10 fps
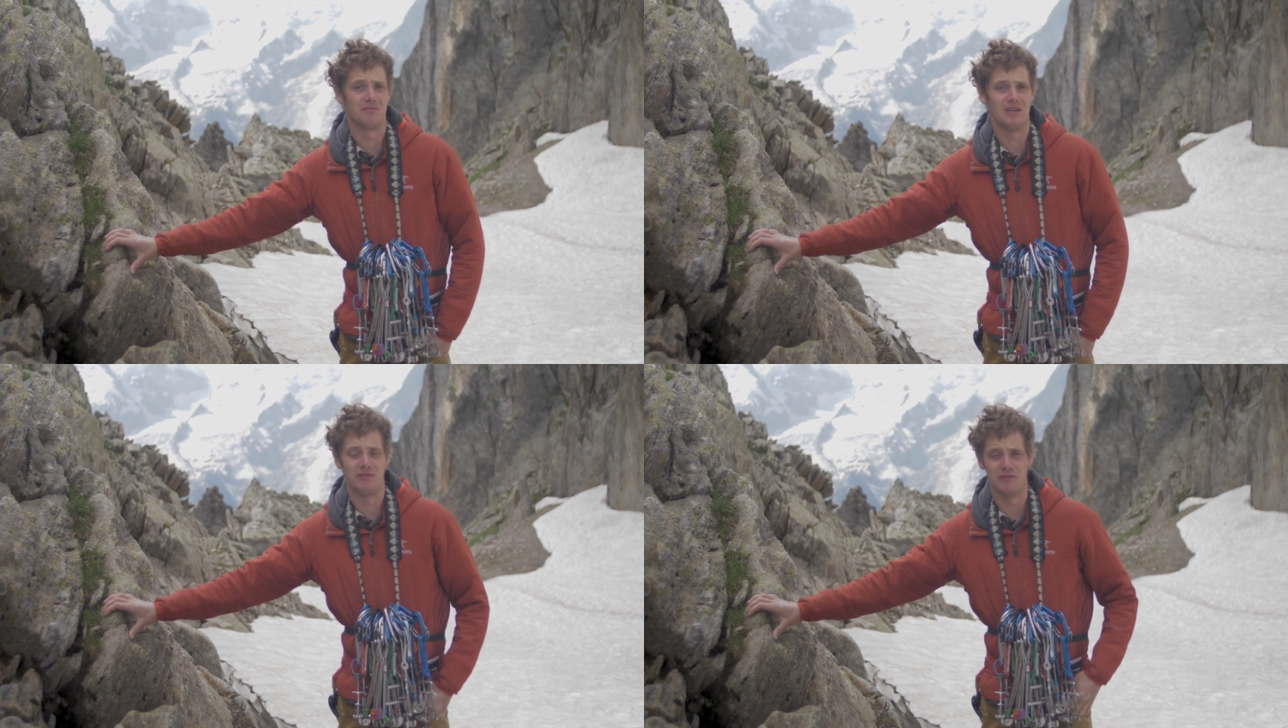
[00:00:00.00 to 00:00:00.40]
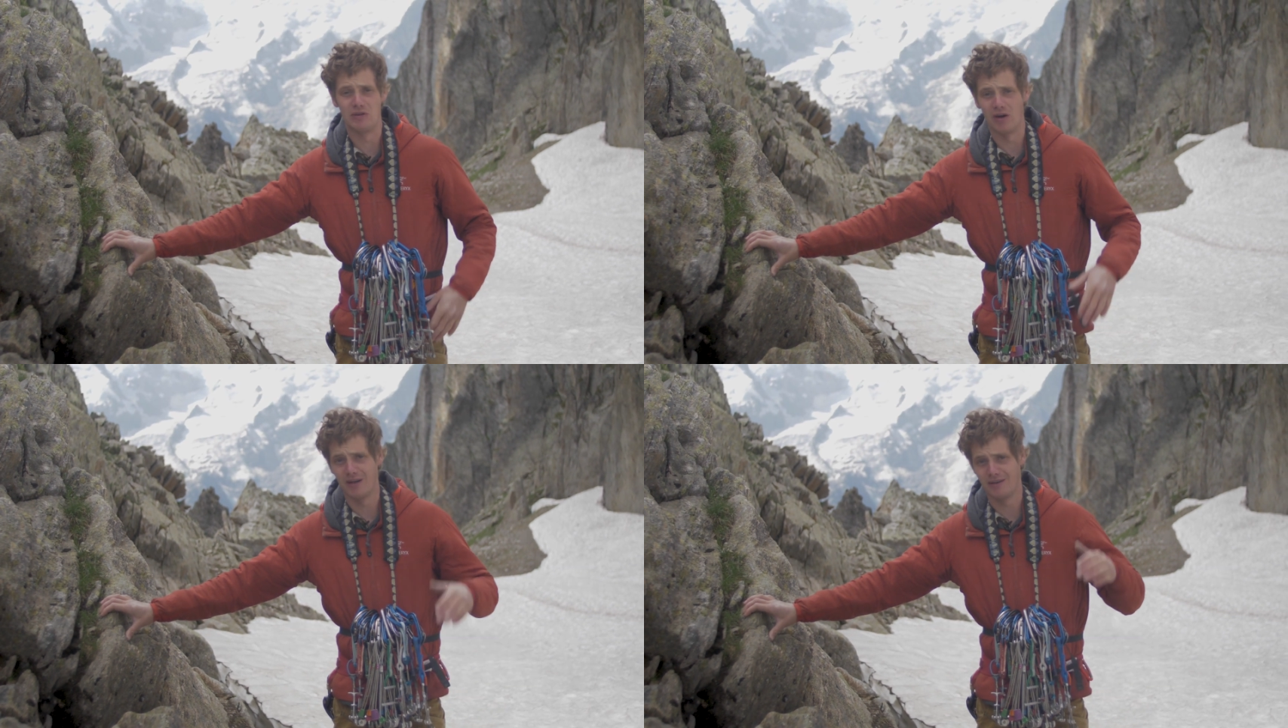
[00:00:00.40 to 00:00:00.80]
If you've
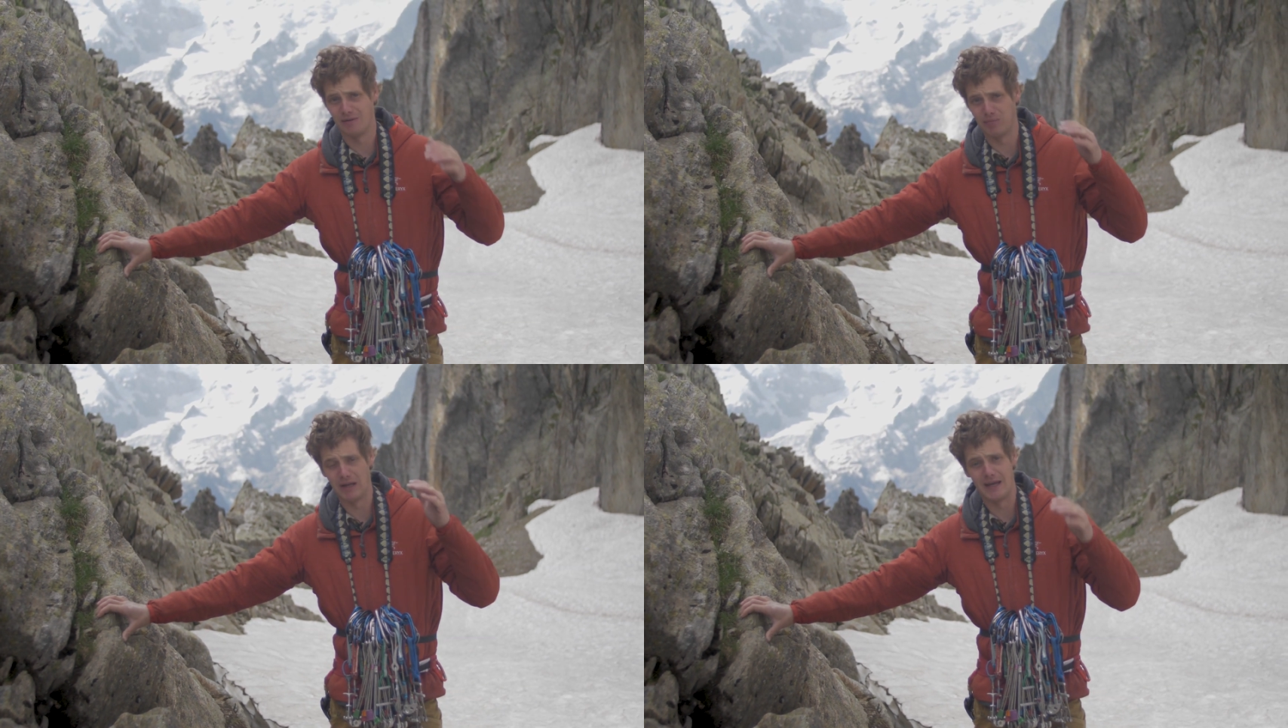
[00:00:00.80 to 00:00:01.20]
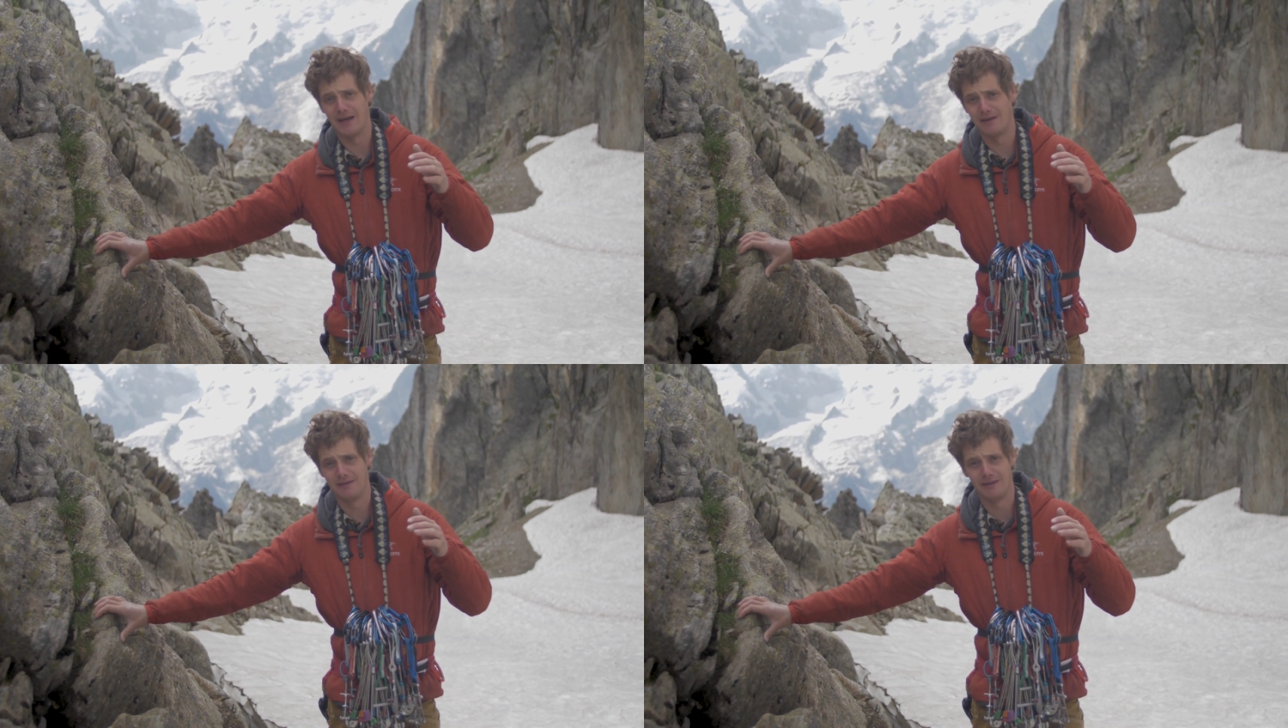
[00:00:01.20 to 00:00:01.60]
got a
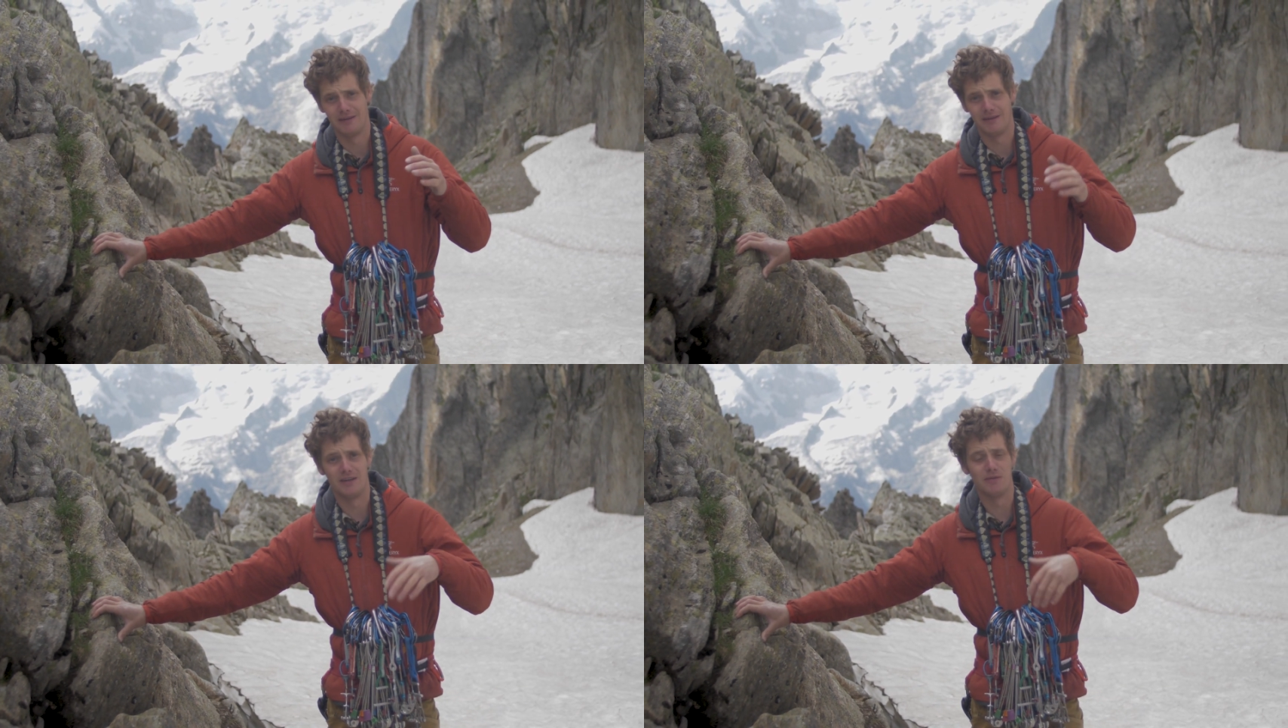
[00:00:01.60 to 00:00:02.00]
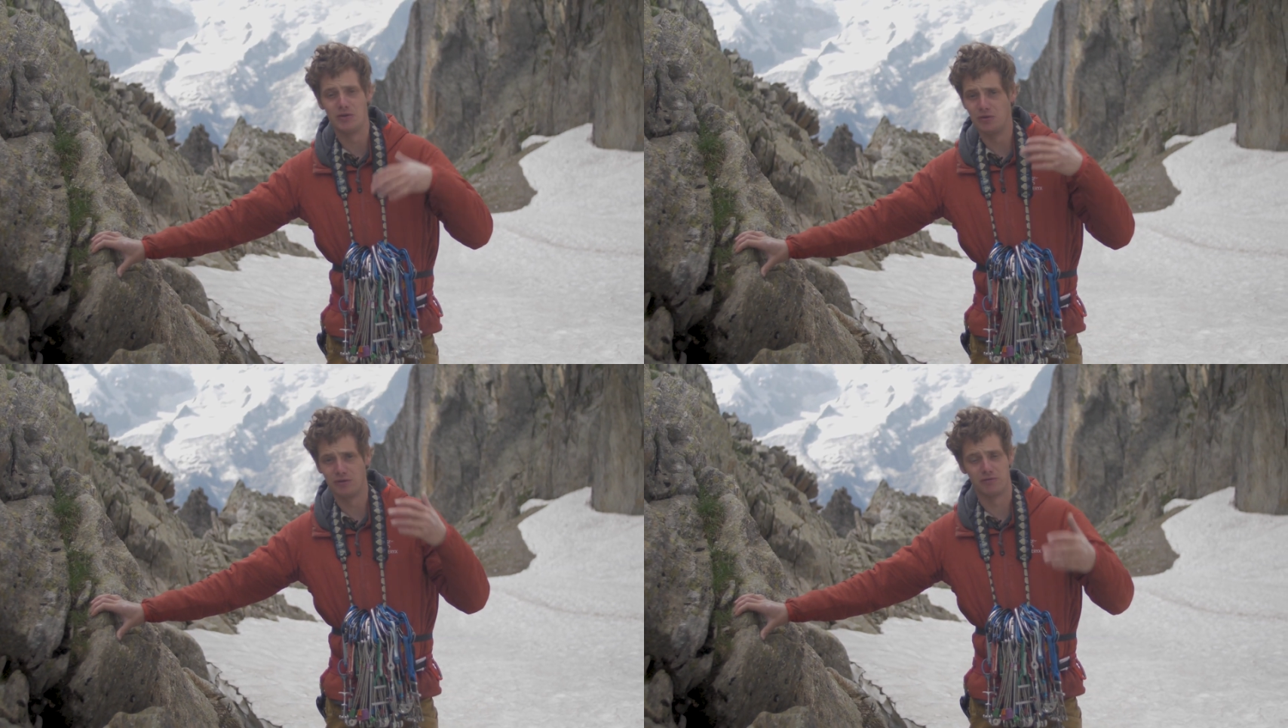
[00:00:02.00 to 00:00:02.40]
plan and you've
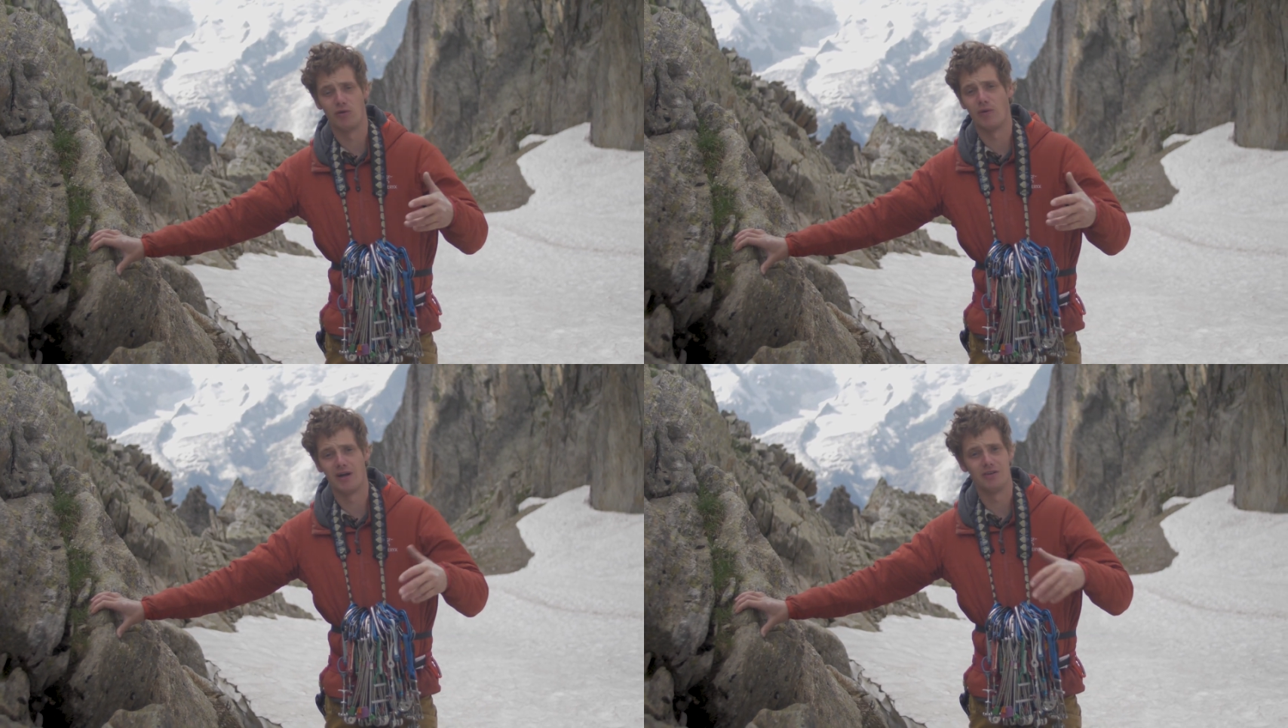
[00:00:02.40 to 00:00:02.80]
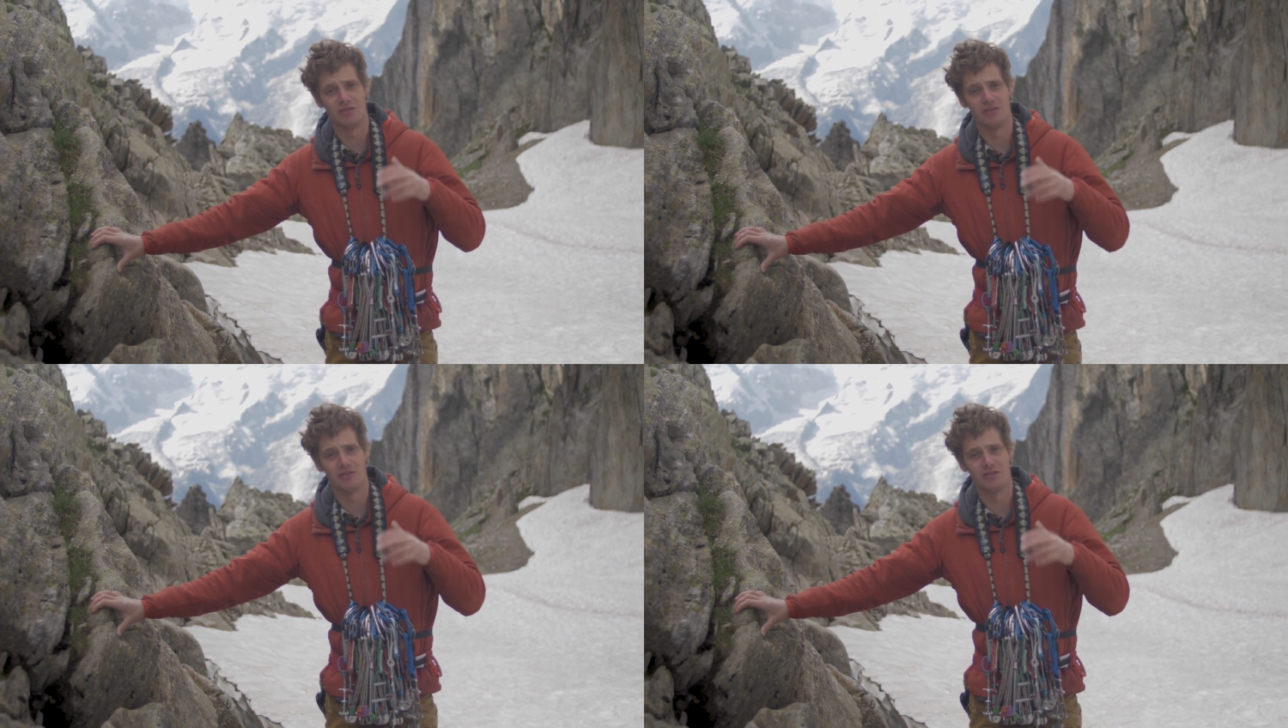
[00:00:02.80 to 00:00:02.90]
been doing it for a while,